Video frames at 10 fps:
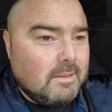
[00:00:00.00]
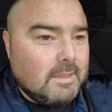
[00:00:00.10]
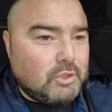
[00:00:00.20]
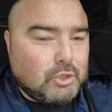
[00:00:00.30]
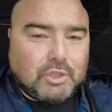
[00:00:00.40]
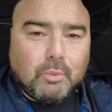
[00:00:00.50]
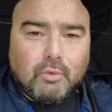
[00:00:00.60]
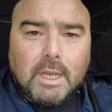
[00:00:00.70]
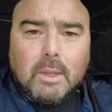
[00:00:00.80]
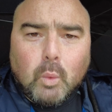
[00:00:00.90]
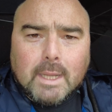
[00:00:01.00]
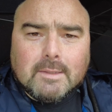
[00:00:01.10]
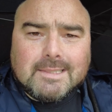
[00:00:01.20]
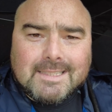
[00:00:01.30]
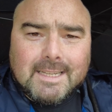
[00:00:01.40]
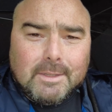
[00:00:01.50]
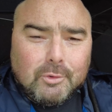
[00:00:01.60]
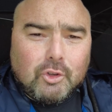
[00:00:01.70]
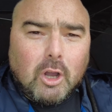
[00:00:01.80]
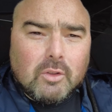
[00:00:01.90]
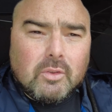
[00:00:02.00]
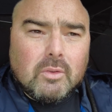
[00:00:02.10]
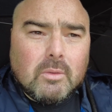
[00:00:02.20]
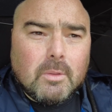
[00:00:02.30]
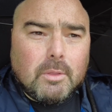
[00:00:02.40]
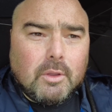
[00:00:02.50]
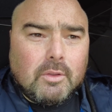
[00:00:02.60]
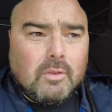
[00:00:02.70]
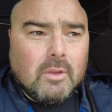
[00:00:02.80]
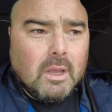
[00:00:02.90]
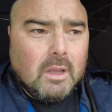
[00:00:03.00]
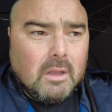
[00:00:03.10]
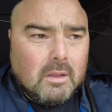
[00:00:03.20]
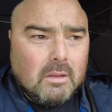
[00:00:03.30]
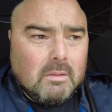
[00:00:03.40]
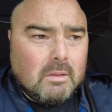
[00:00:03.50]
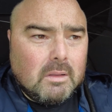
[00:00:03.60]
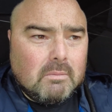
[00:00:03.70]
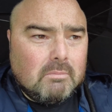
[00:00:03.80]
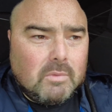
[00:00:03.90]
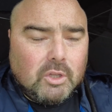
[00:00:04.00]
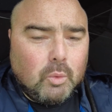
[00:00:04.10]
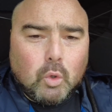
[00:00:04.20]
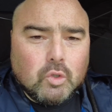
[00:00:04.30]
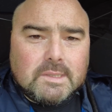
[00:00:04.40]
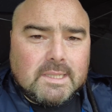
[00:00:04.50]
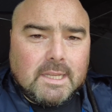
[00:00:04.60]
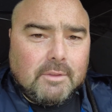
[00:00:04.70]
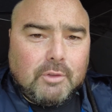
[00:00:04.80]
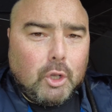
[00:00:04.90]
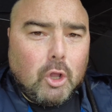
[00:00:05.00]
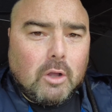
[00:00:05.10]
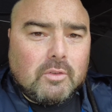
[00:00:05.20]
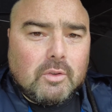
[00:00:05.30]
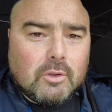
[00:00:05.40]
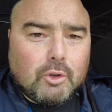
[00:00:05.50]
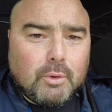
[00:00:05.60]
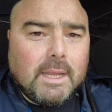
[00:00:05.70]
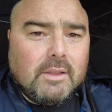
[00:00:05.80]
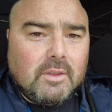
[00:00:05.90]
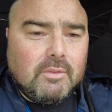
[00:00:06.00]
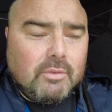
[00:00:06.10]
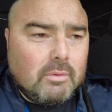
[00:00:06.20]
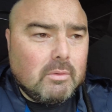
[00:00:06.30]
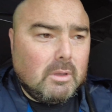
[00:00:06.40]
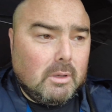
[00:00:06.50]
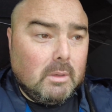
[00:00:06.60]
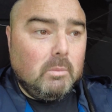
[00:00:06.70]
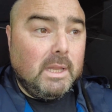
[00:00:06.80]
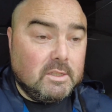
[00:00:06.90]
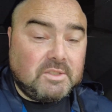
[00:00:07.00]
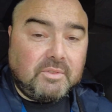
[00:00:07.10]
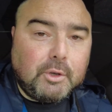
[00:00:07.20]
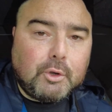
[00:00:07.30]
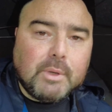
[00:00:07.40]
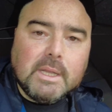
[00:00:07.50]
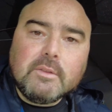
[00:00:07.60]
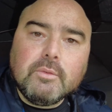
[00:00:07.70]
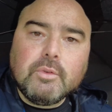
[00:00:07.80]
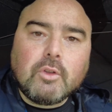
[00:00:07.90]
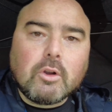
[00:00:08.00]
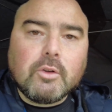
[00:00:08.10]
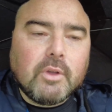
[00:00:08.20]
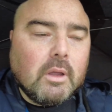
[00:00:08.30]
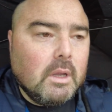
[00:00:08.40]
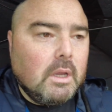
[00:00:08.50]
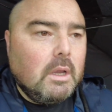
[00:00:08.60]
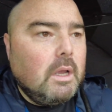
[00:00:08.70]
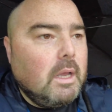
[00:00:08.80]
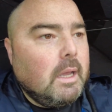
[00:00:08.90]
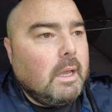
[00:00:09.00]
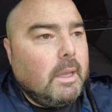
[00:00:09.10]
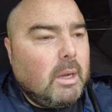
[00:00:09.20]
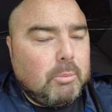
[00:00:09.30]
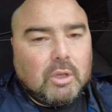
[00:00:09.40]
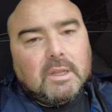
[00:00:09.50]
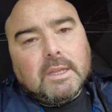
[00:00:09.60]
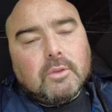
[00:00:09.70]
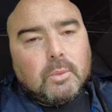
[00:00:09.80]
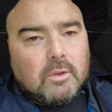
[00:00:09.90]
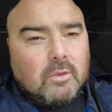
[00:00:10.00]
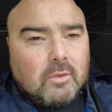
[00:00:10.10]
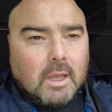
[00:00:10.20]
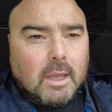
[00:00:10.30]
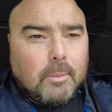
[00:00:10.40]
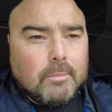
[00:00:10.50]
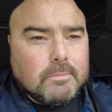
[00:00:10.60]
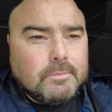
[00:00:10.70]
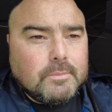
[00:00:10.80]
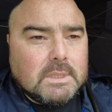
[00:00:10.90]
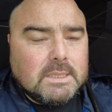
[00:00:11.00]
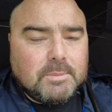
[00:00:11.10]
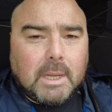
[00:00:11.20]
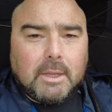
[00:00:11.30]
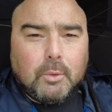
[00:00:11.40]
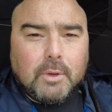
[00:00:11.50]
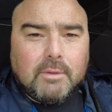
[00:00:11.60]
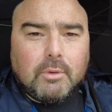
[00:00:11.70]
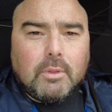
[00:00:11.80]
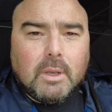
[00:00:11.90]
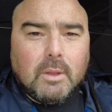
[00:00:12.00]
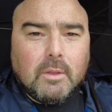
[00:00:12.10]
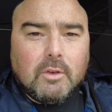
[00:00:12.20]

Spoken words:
just a really well seen shot that you won't see if you're not creative, and Neil's a very creative photographer. I'll put a link to his bio and everything in